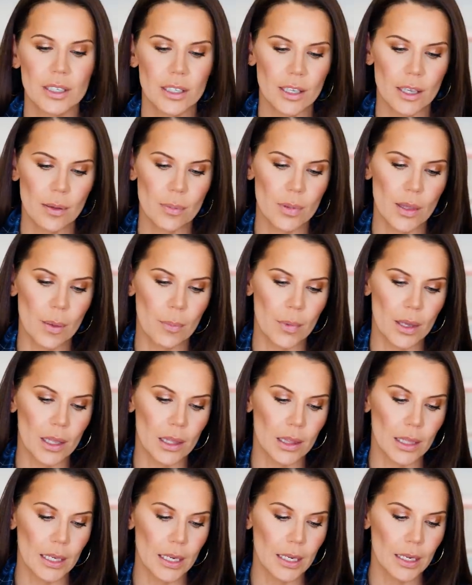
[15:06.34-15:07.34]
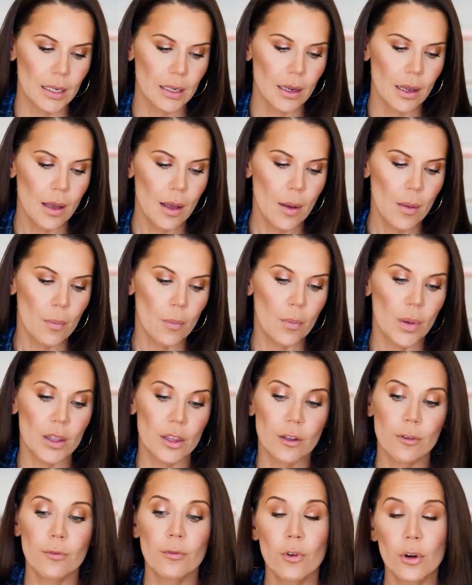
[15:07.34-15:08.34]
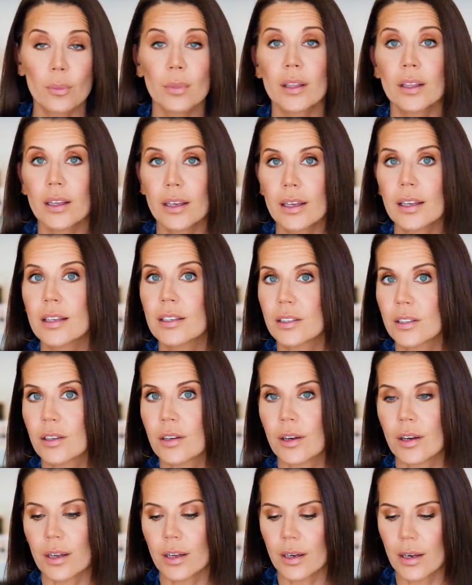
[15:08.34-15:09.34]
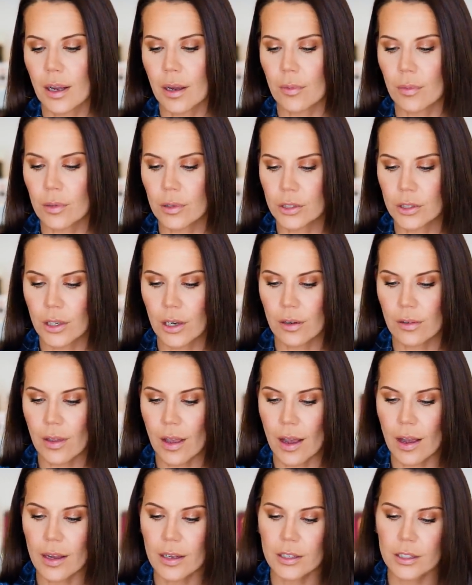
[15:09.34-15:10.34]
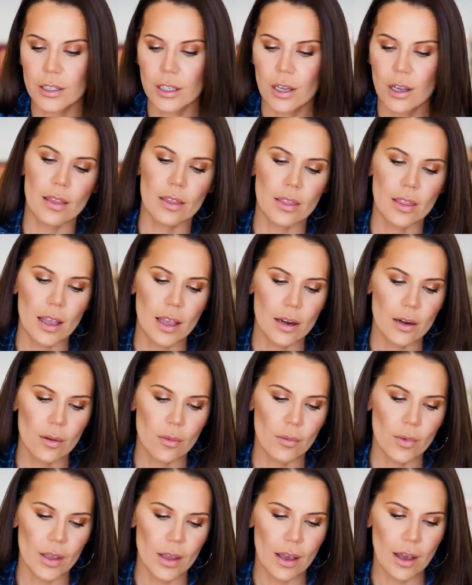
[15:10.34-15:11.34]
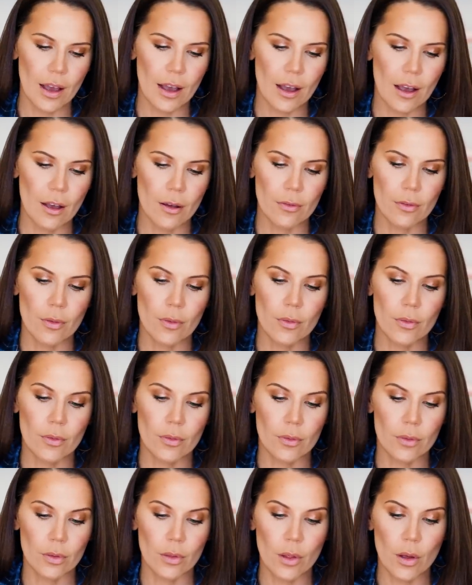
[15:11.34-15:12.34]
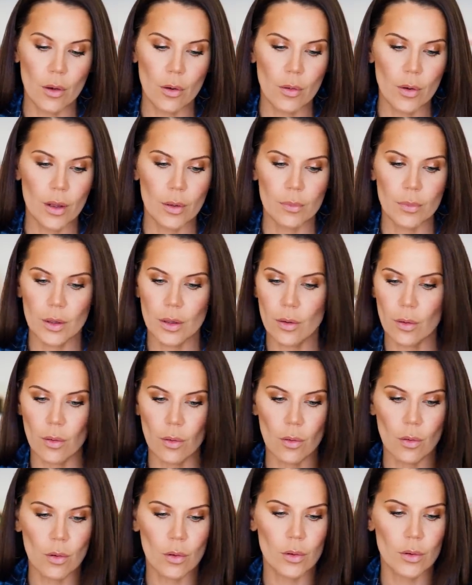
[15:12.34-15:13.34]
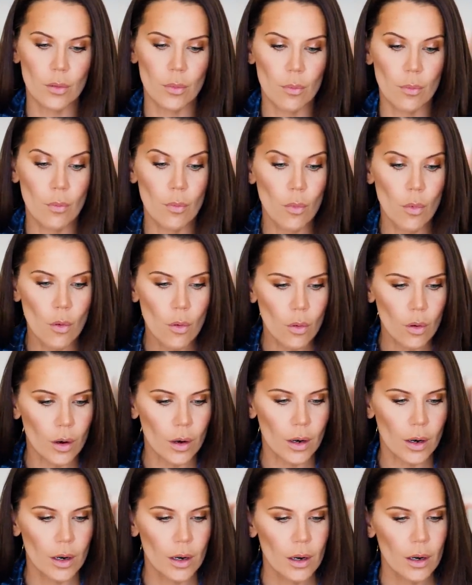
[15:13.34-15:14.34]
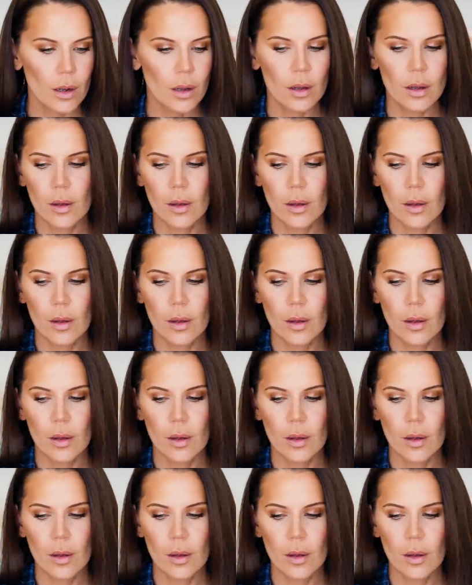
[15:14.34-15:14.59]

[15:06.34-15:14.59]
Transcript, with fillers: to keep them clean. But the formula is good. I will share that. And then we have, lo and behold, more